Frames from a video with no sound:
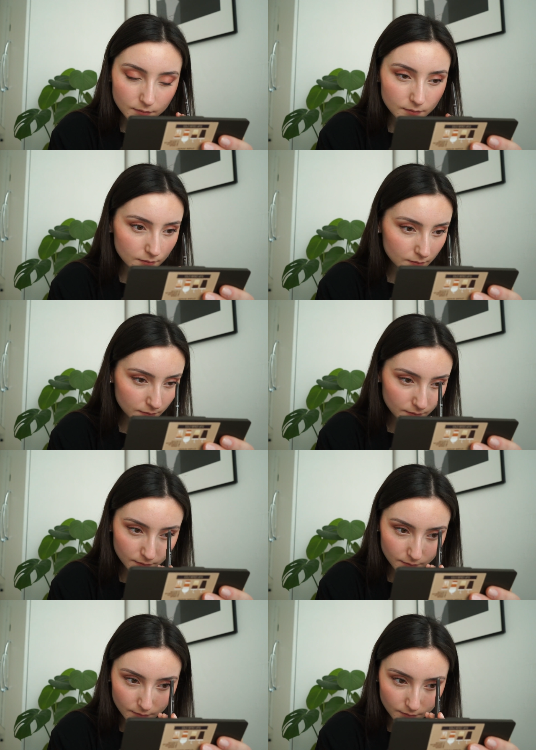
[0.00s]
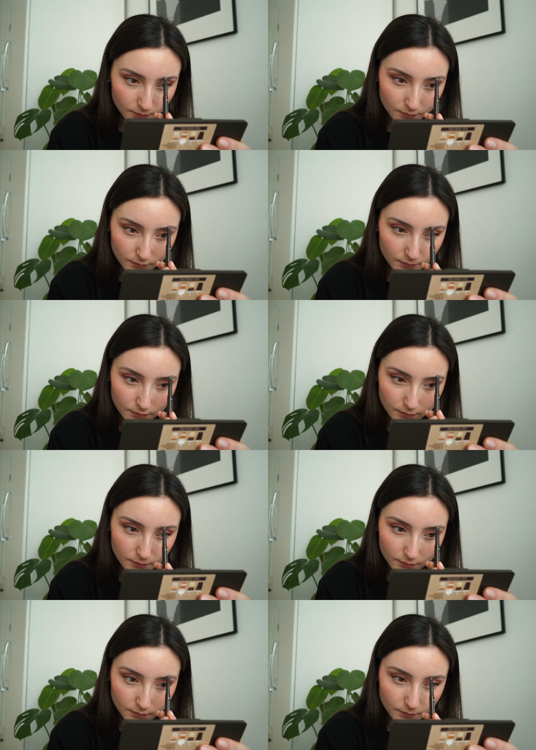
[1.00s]

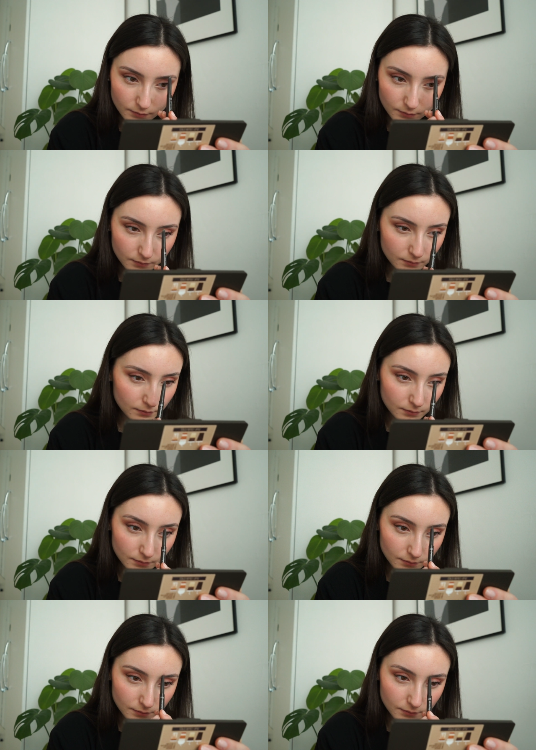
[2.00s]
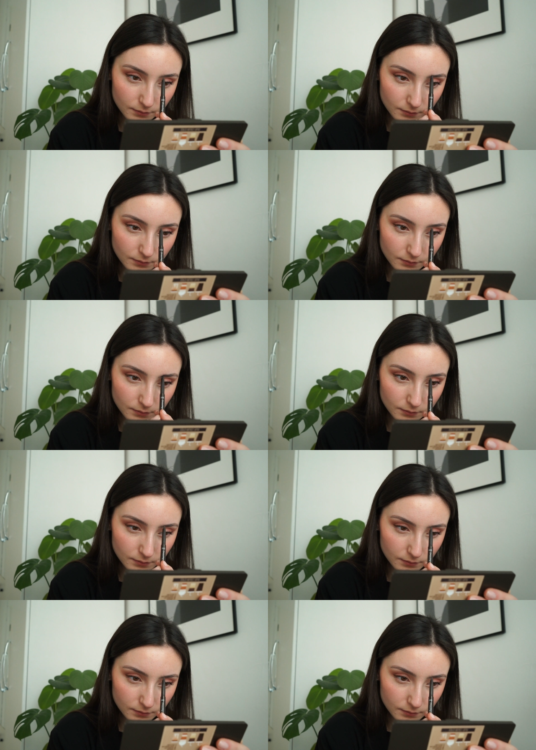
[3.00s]
Nobody speaks.